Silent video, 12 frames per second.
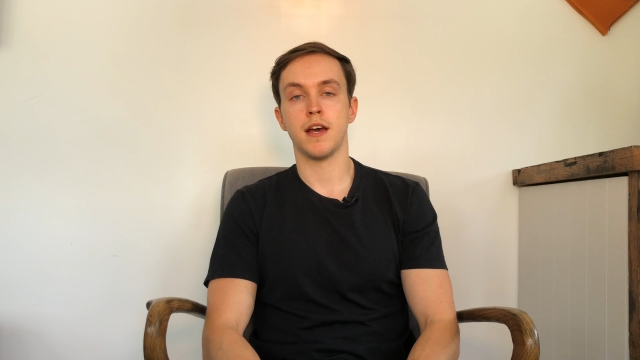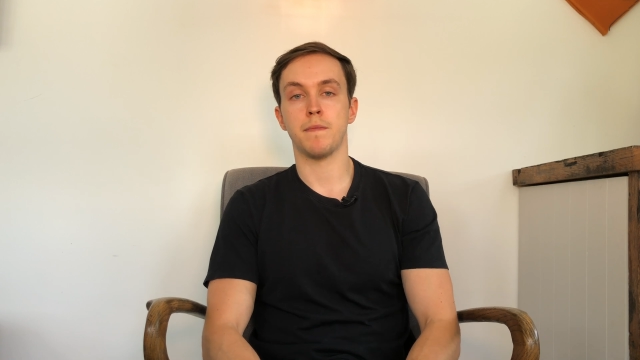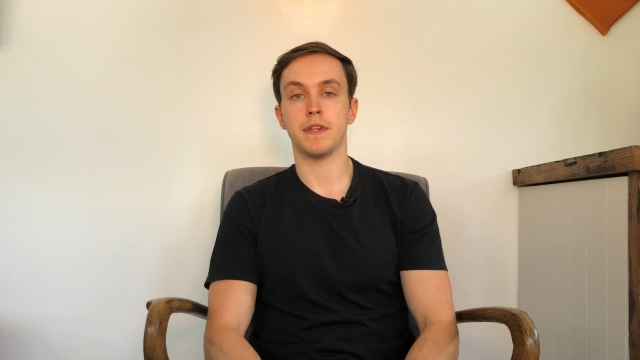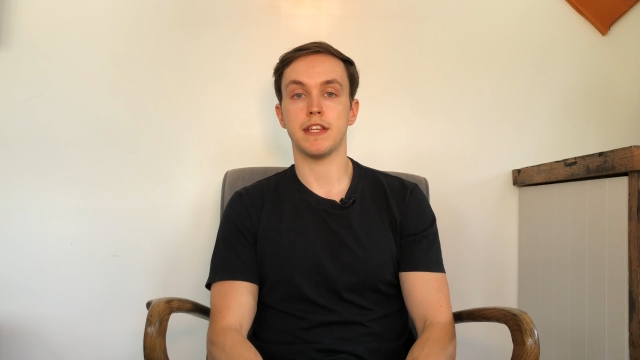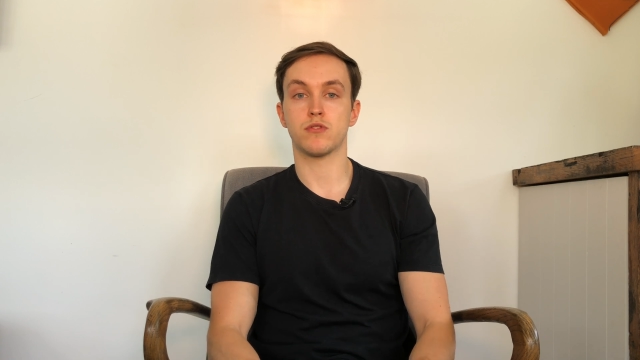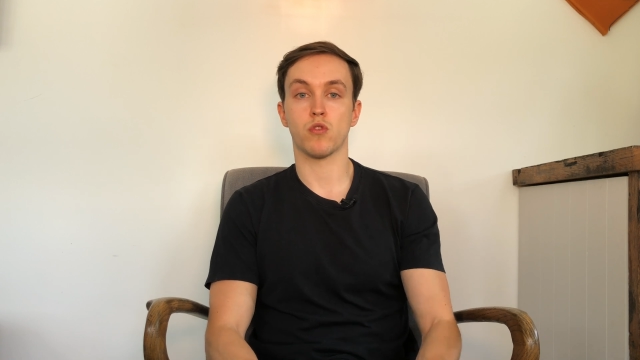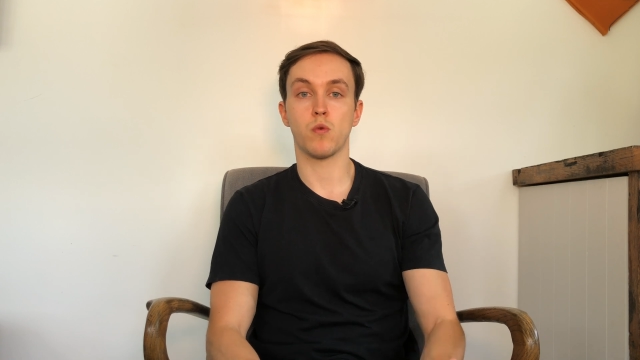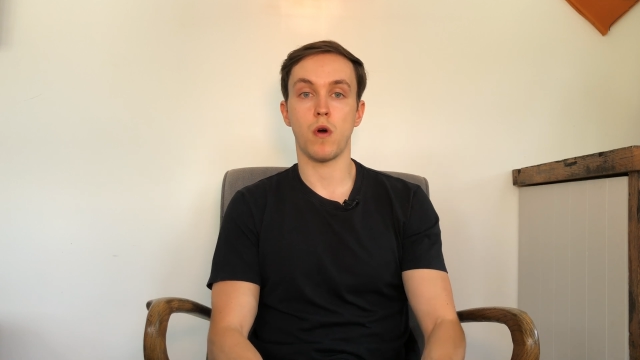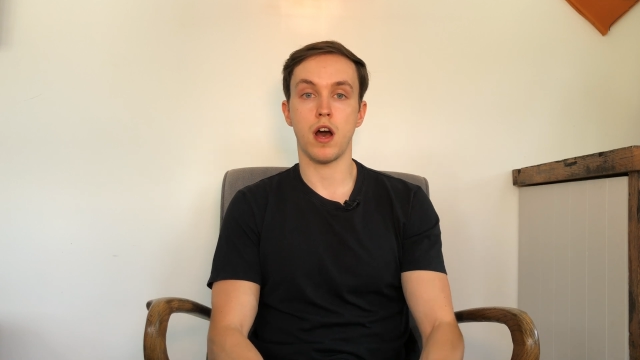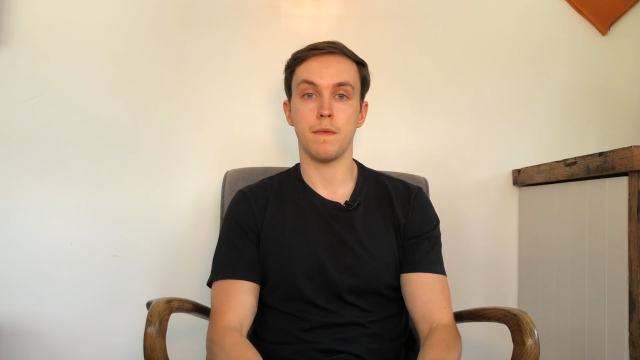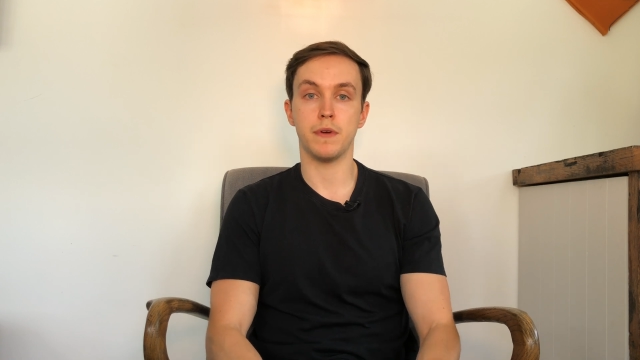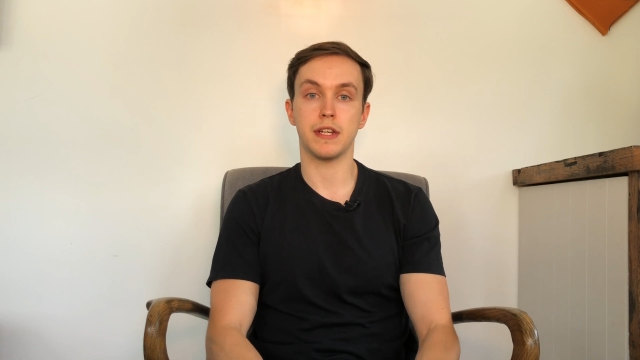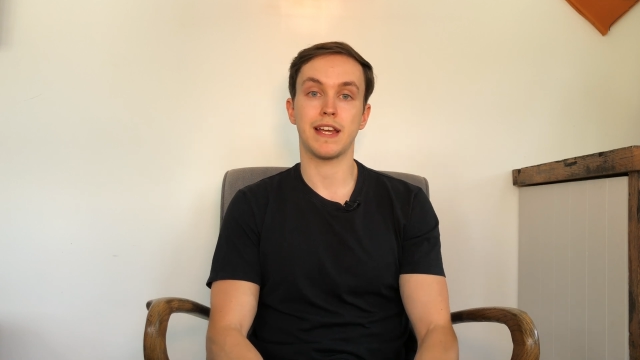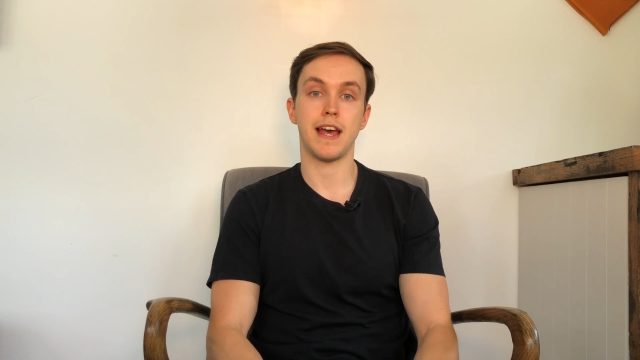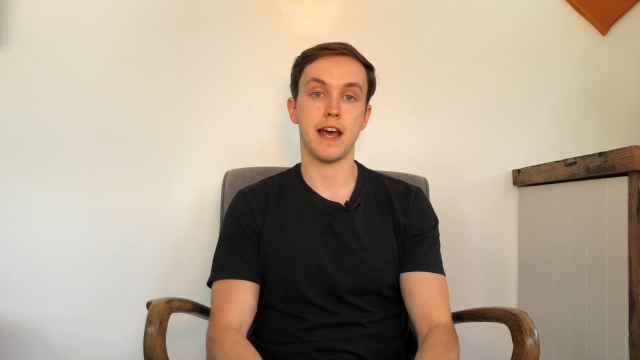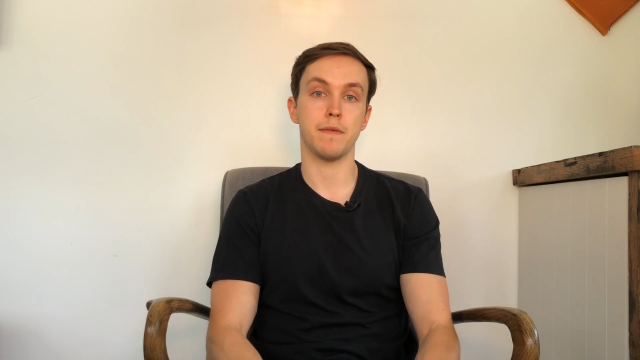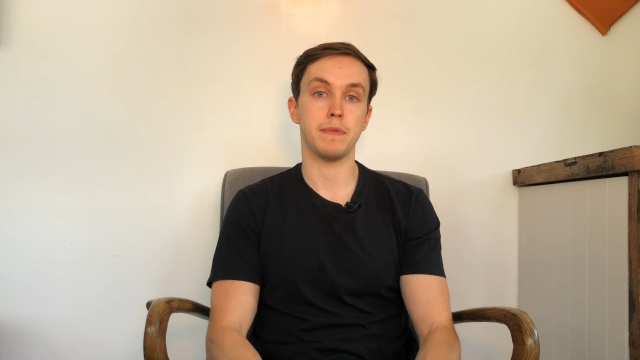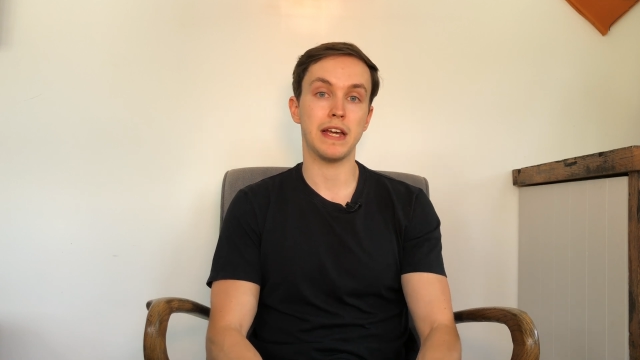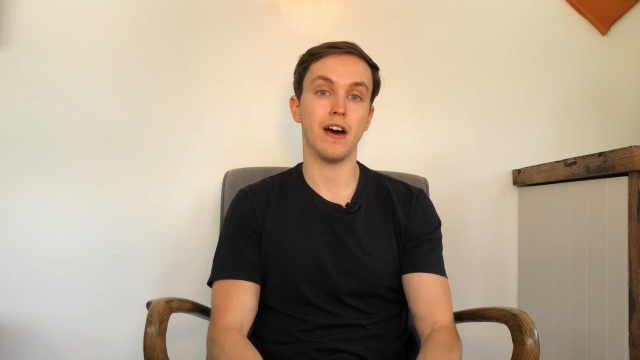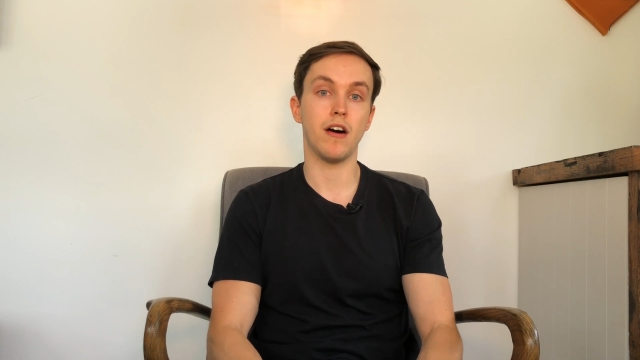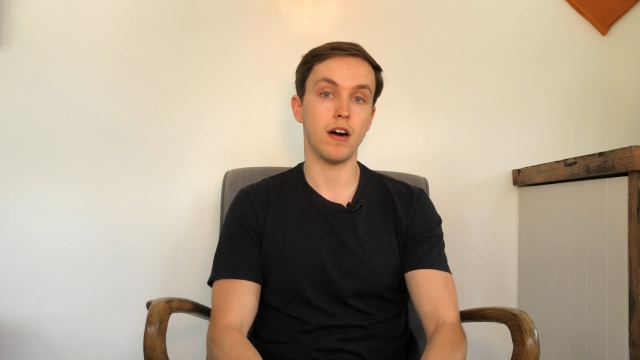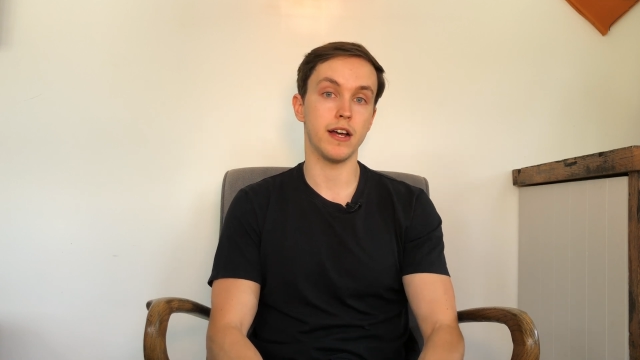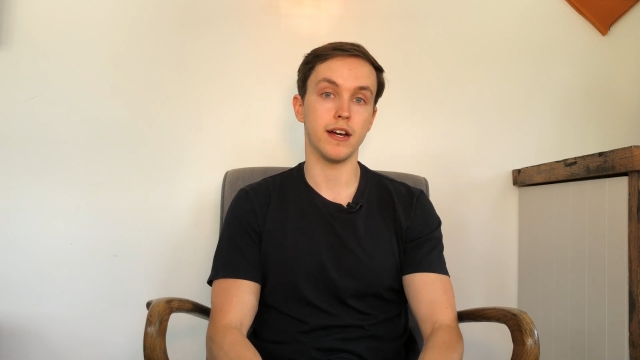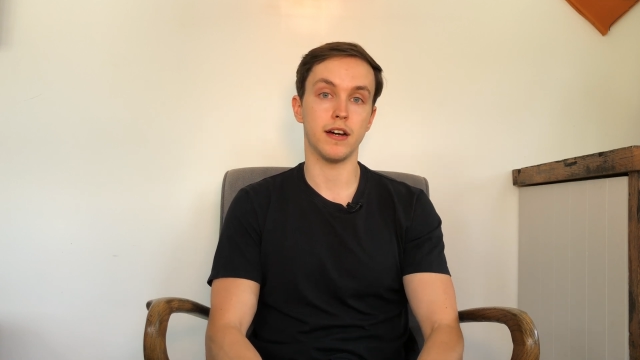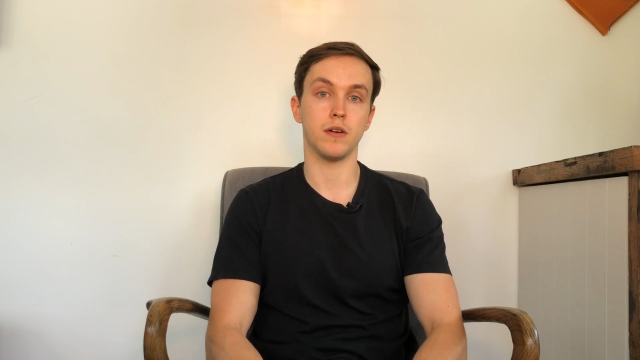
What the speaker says: but but this requirement can be higher